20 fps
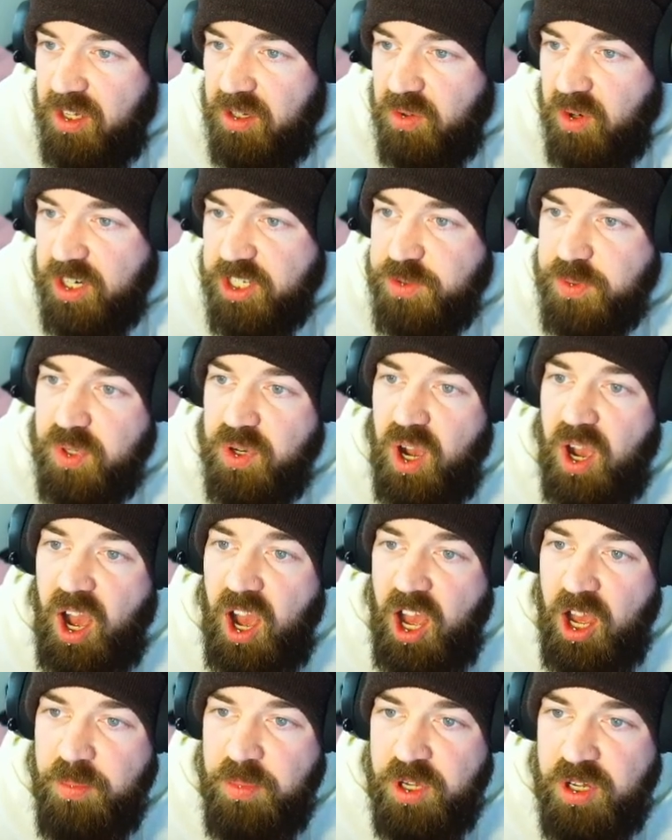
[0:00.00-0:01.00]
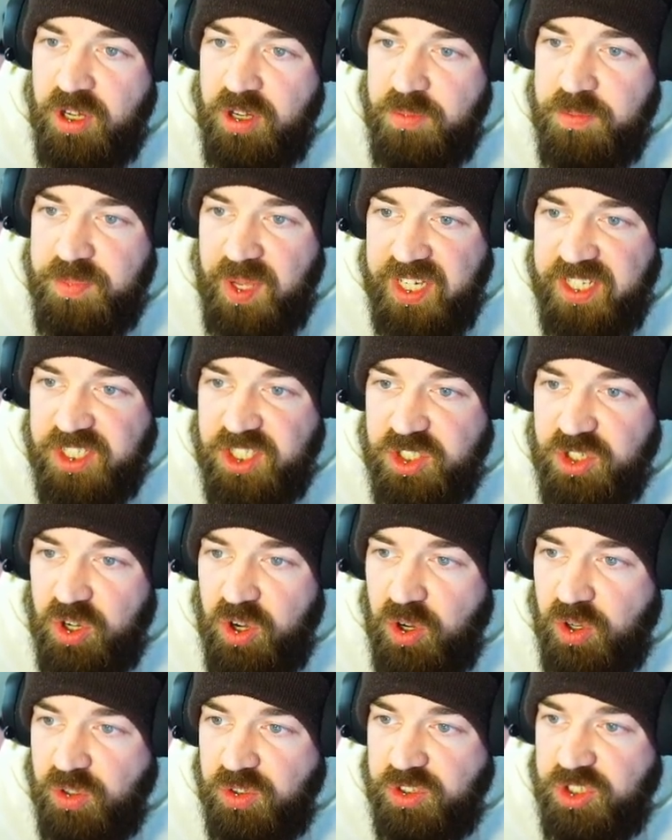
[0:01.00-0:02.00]
Right, so we've got armor based
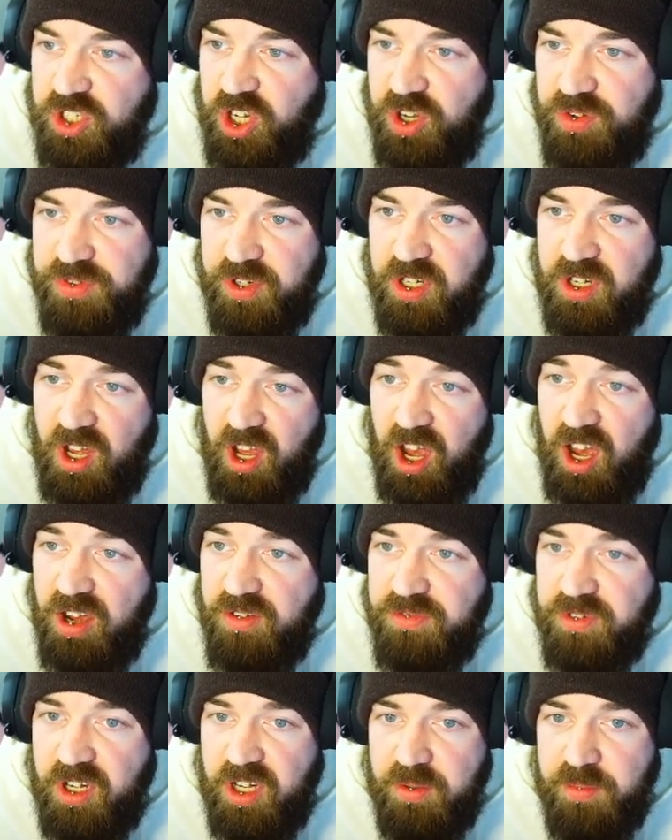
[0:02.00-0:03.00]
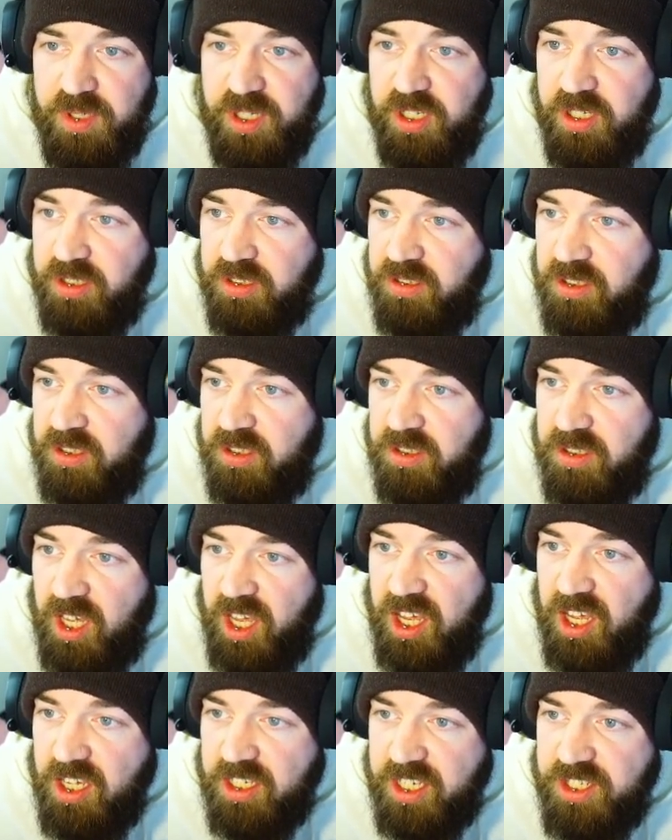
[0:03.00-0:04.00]
on cover, half armor
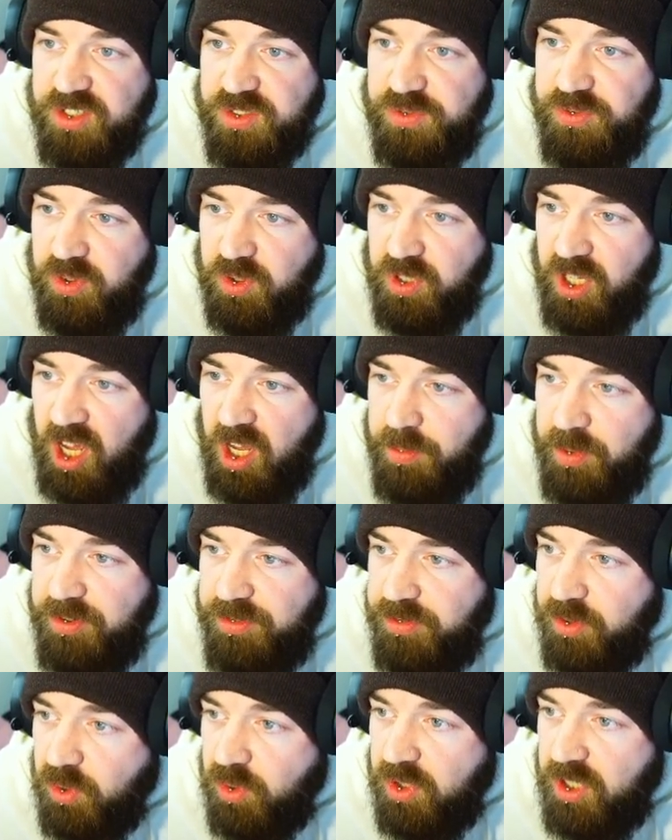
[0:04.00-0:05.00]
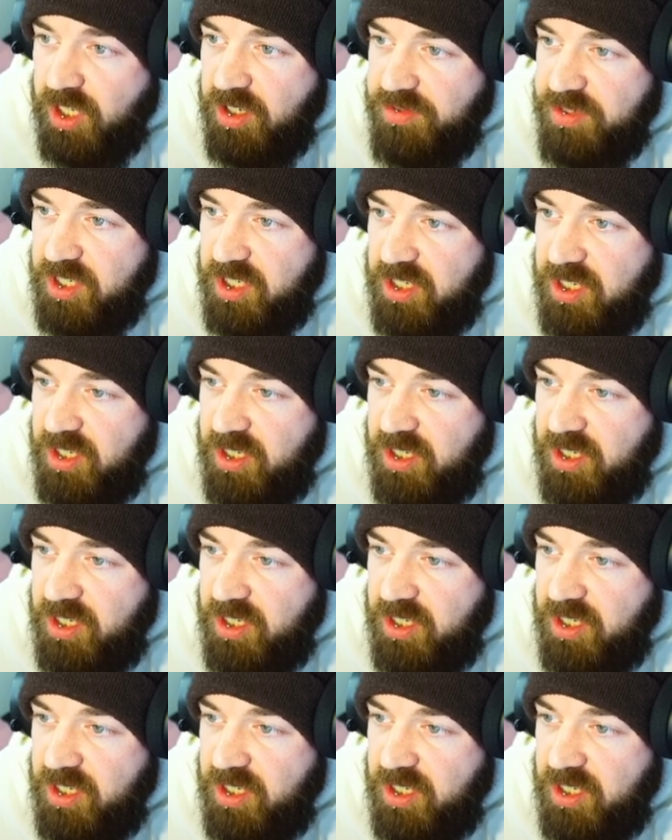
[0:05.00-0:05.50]
against full armor, full cover.